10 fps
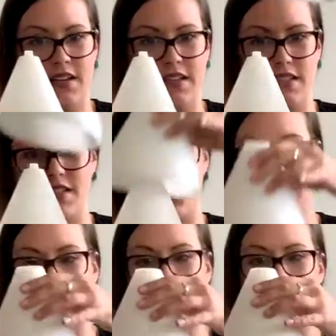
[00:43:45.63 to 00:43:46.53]
This little
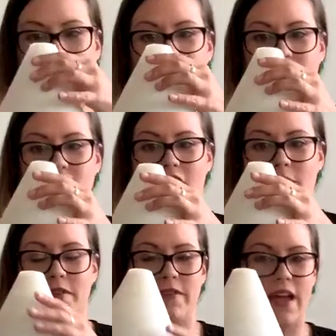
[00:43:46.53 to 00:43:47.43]
thing goes on
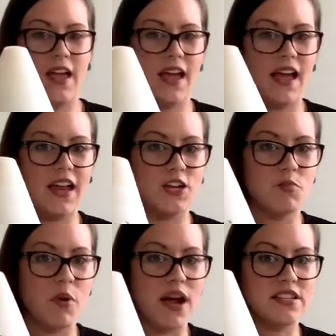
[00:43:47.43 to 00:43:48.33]
top of it and you
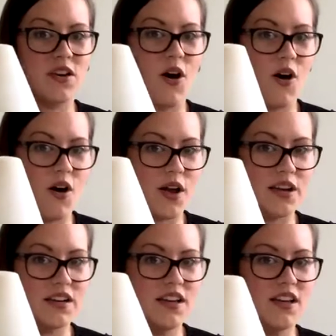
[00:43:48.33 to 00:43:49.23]
press
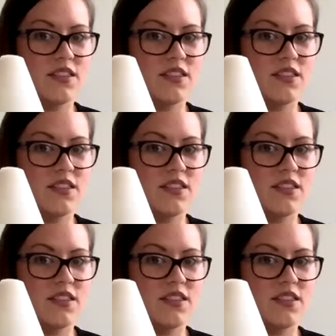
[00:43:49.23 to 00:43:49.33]
on.